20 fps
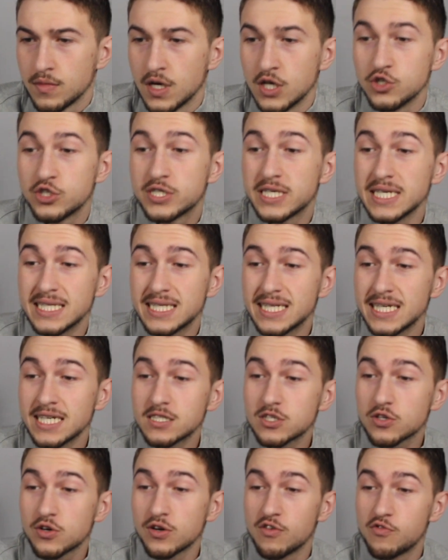You see,
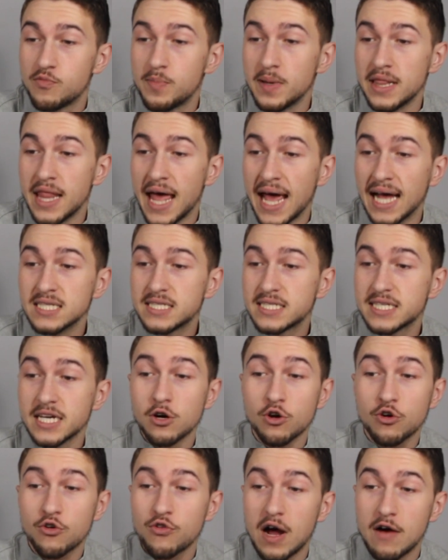these could have been
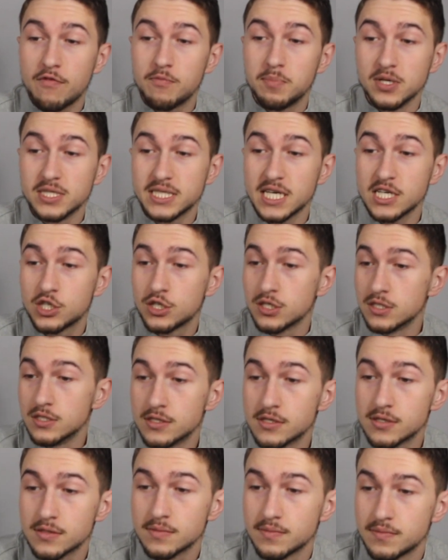anti-aircraft
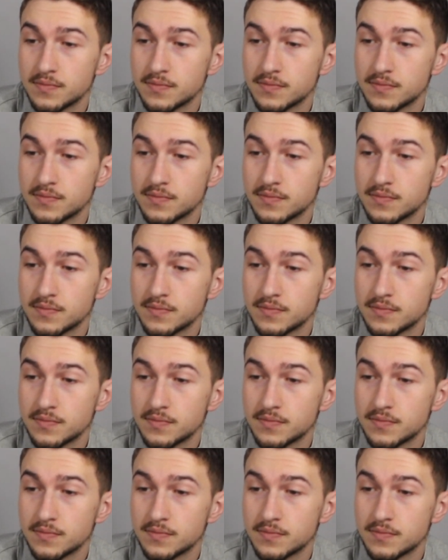positions.